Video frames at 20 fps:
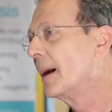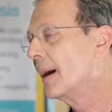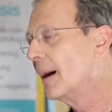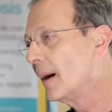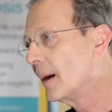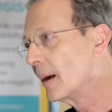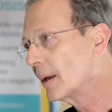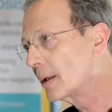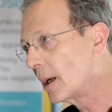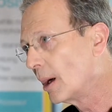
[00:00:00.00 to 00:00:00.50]

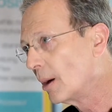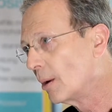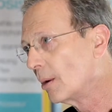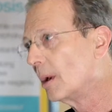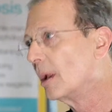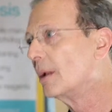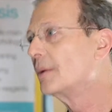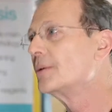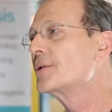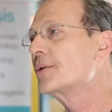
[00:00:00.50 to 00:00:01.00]
uh,
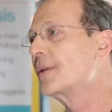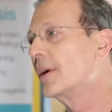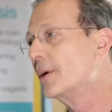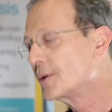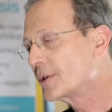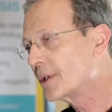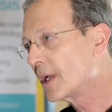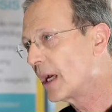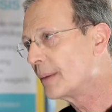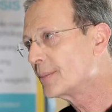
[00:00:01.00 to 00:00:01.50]
colons,
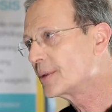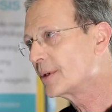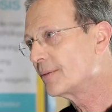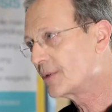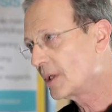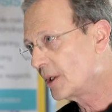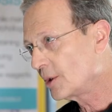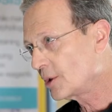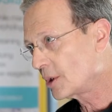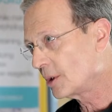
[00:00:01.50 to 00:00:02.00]
those types
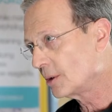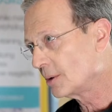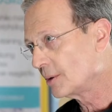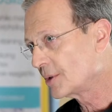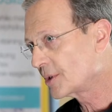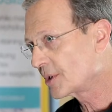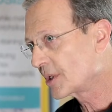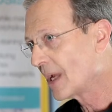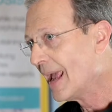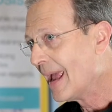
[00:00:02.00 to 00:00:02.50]
of
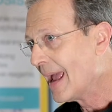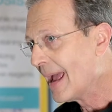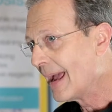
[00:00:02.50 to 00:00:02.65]
tissues,